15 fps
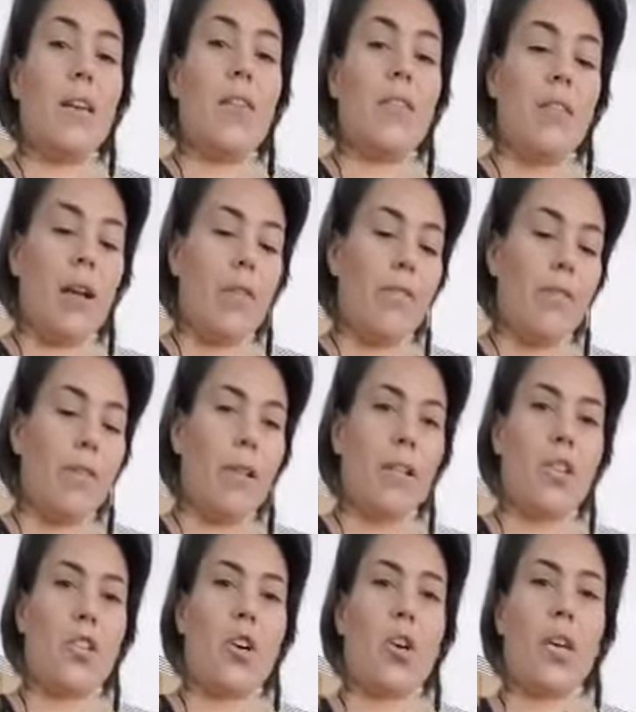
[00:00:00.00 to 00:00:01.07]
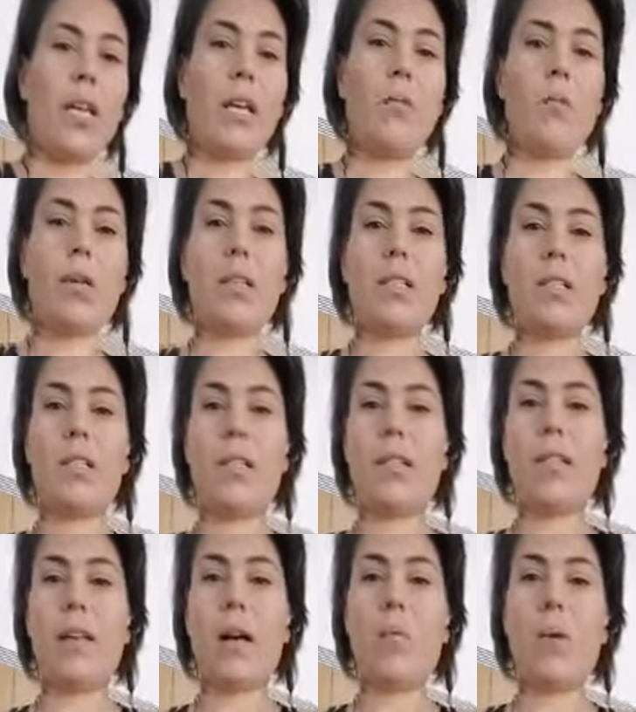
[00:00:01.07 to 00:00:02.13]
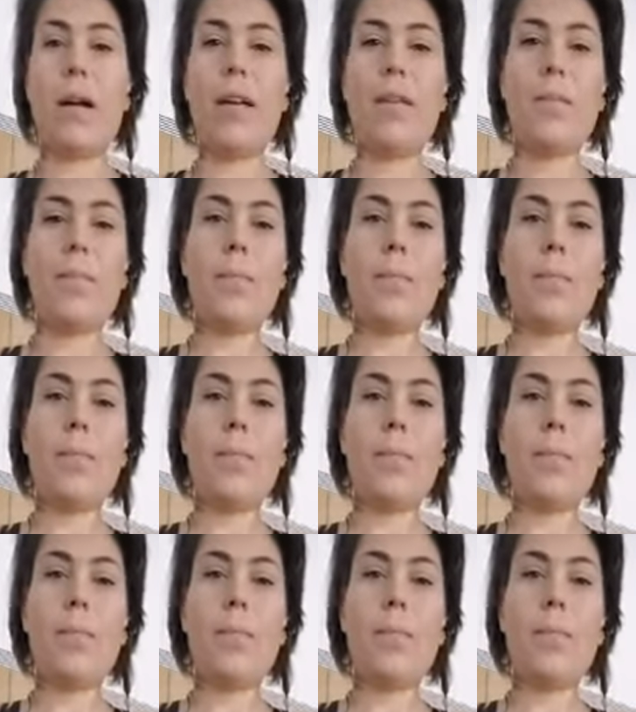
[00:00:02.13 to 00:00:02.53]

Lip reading: now fingers showing inwards, that way.